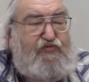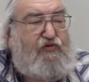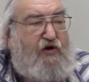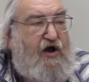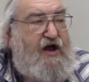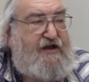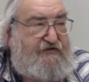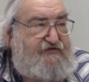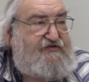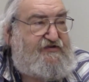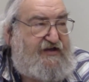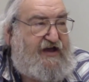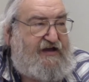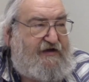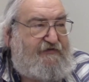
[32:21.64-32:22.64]
Pride
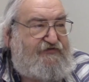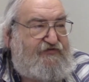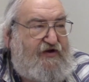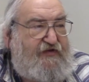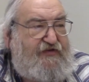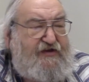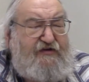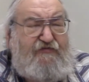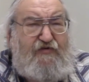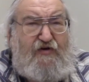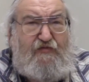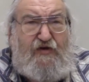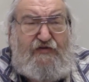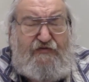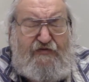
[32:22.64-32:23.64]
Day. I'm trying to think of
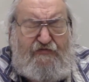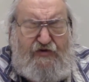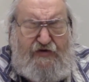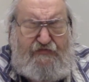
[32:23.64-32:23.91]
what